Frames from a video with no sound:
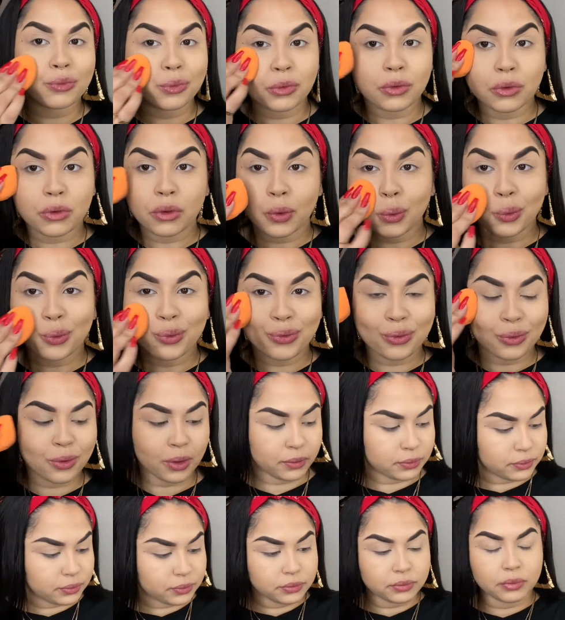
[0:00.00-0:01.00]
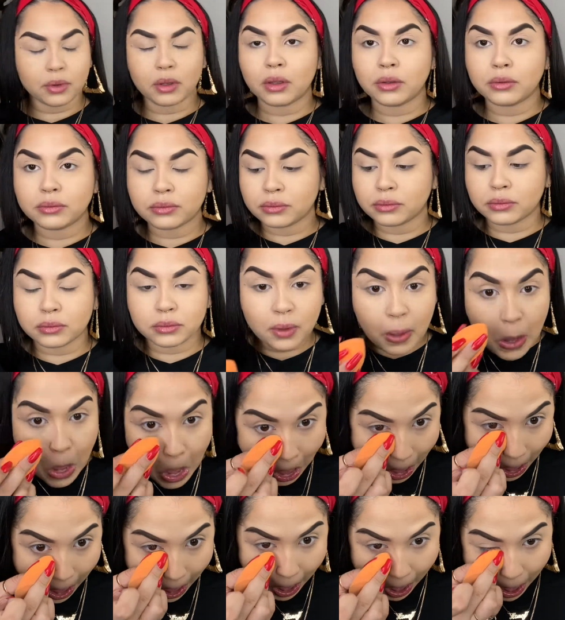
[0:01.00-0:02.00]
Once I've done with everything,
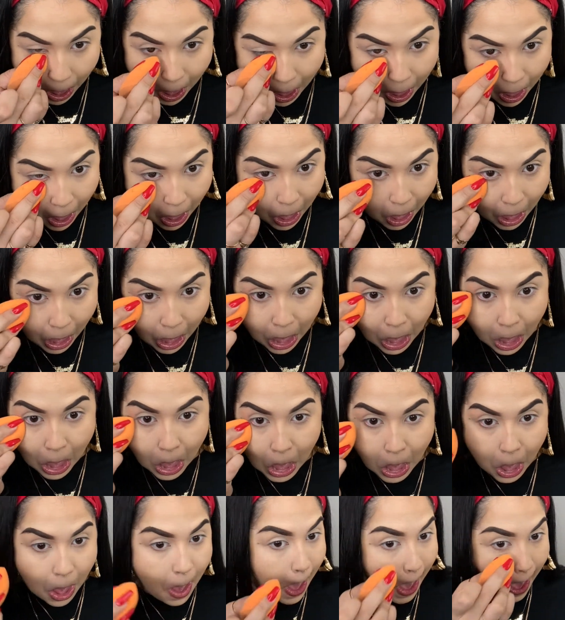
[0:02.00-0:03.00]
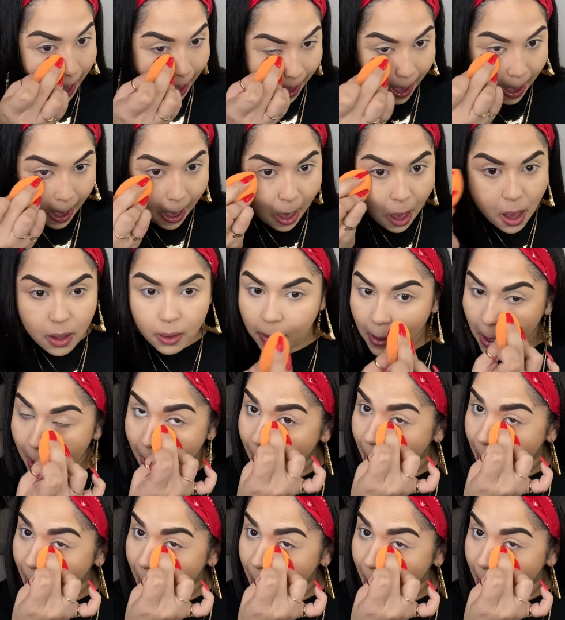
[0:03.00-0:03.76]
I go ahead and take my sponge one more time,